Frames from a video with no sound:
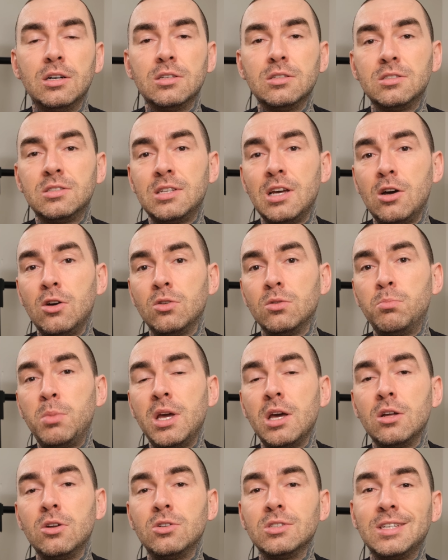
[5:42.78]
sound
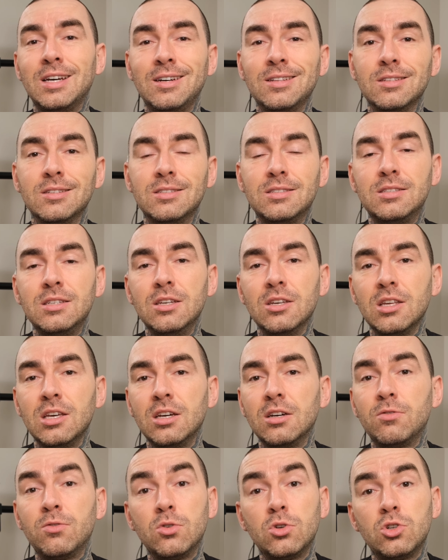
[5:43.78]
panels on the ceiling
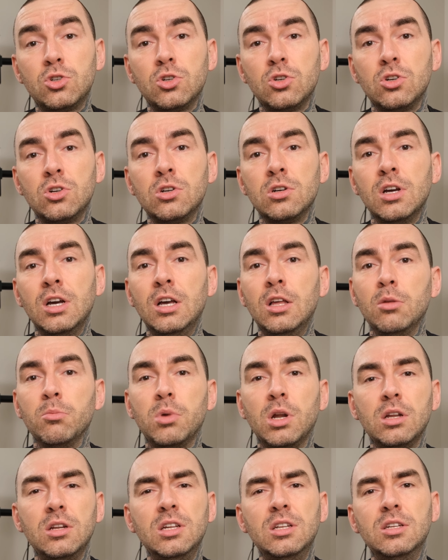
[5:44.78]
for sure, but
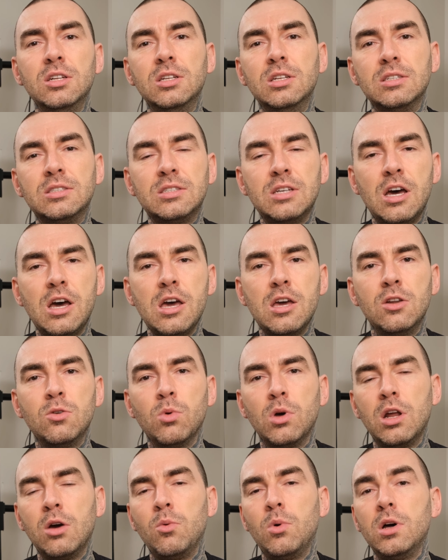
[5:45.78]
I need to decide
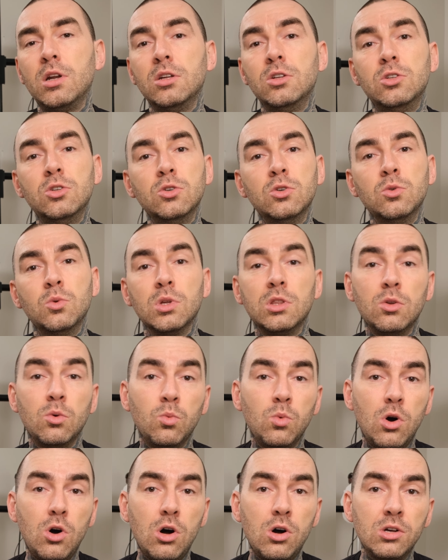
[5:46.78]
what I want to do with the
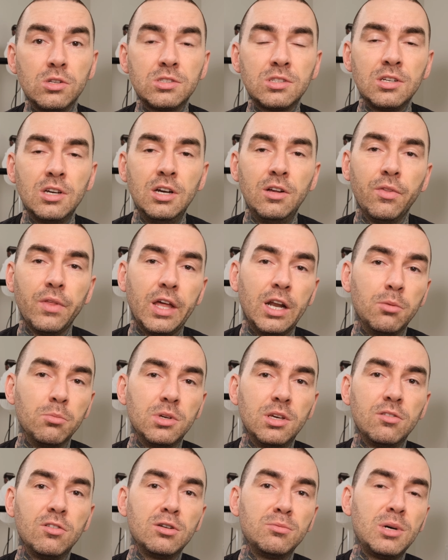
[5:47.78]
walls, and I'm
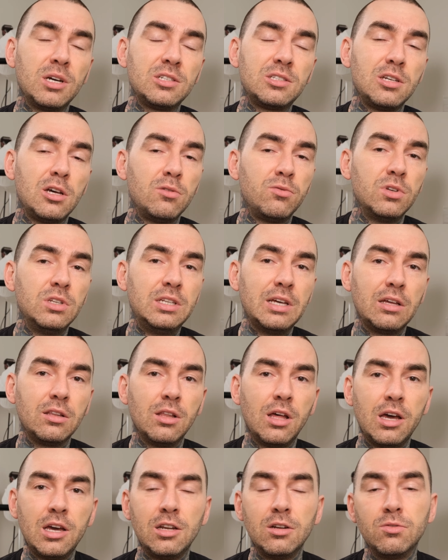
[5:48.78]
giving myself a
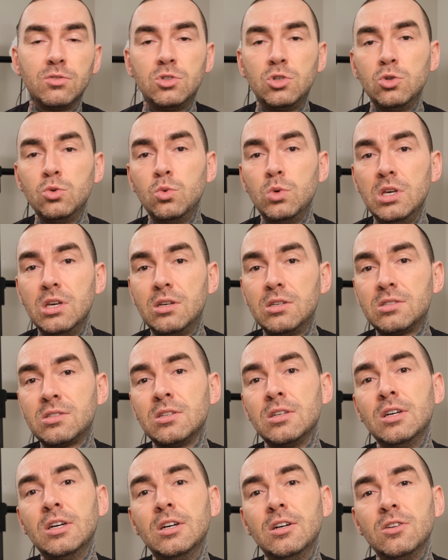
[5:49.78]
deadline of 2 weeks
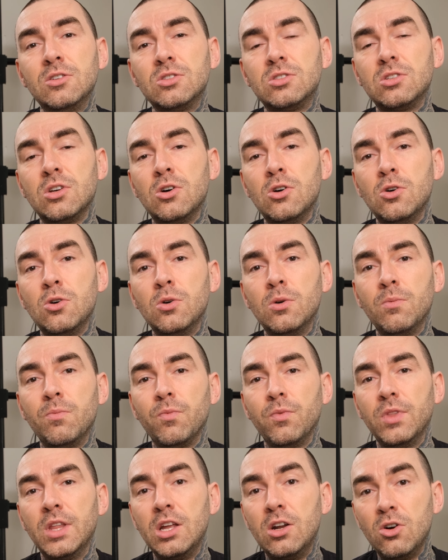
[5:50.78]
so
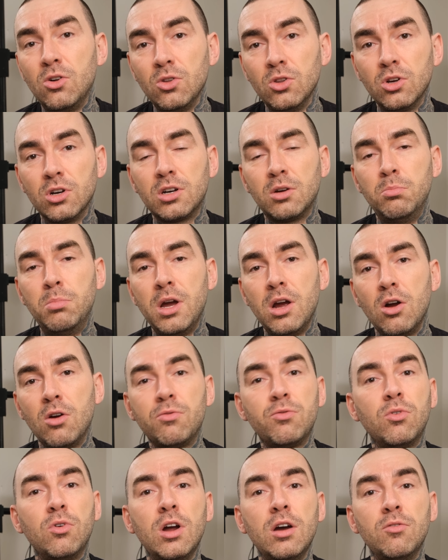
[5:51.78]
they don't look bare
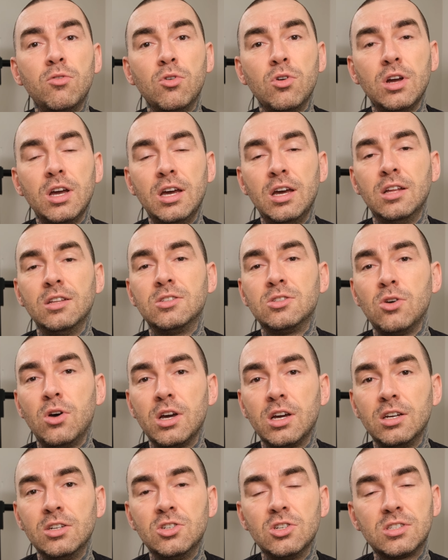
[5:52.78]
forever, and so I
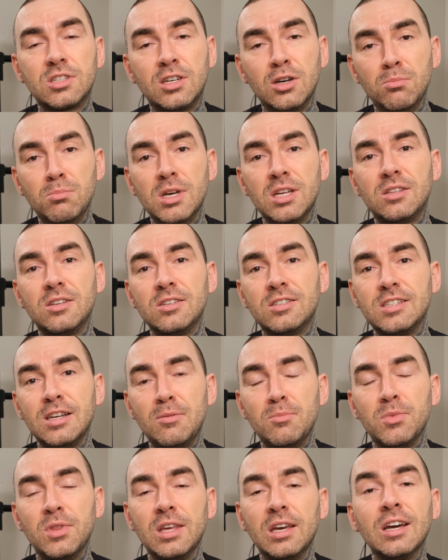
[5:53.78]
can just commit to
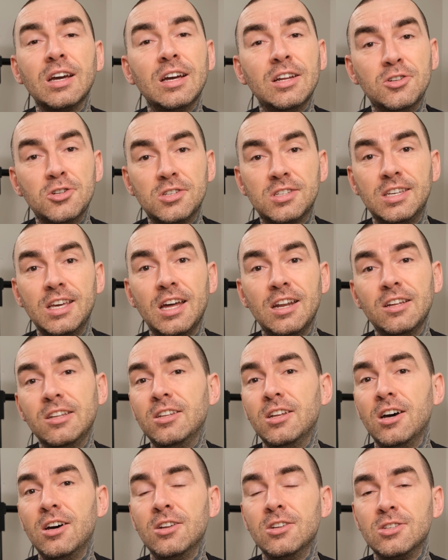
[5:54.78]
something and just get it
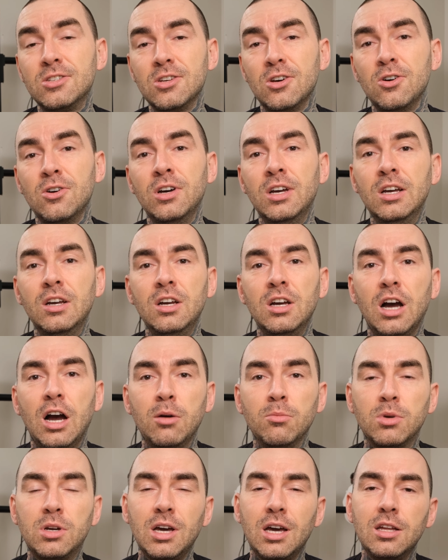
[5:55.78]
done. So
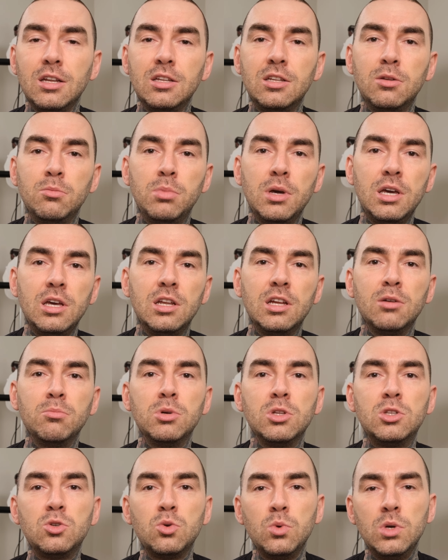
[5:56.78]
I'm kind of debating
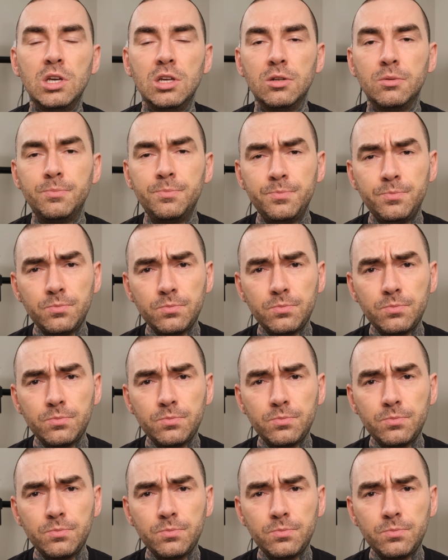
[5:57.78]
between